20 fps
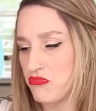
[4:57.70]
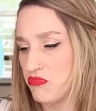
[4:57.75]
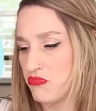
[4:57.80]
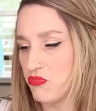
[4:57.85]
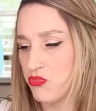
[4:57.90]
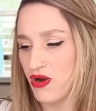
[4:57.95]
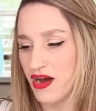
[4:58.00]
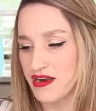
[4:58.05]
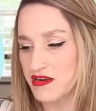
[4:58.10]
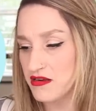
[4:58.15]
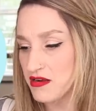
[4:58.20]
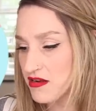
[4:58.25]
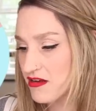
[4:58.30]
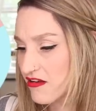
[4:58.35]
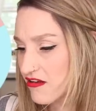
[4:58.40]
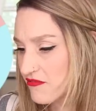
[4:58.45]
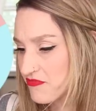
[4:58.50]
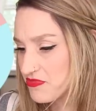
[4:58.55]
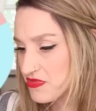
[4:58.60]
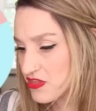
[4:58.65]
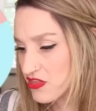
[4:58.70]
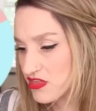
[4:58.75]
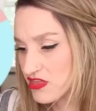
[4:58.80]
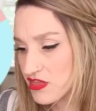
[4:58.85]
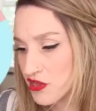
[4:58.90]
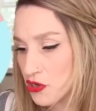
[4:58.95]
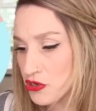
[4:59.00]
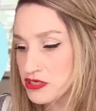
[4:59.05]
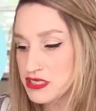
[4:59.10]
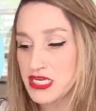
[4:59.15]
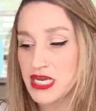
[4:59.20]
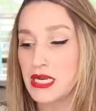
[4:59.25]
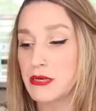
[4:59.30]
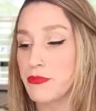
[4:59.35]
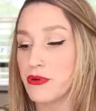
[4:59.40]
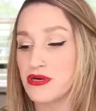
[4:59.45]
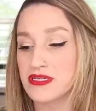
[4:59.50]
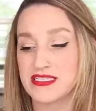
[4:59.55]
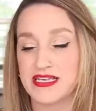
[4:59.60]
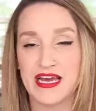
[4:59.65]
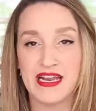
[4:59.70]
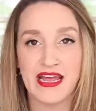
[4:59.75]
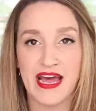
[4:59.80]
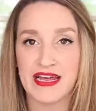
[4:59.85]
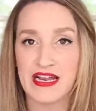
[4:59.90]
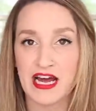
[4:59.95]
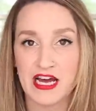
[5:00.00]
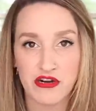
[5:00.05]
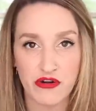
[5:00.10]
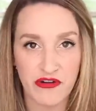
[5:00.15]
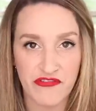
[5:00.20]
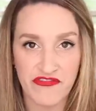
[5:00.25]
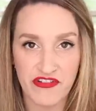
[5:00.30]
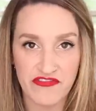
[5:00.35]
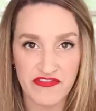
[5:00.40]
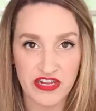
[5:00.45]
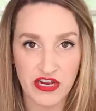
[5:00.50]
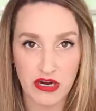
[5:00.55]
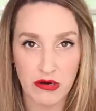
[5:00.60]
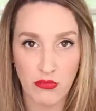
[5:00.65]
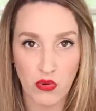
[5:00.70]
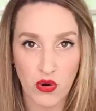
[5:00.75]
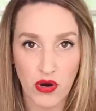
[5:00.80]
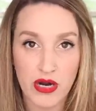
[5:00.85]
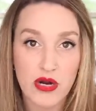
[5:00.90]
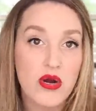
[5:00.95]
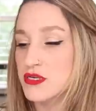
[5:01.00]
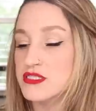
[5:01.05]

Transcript: what 13% had 150 or more.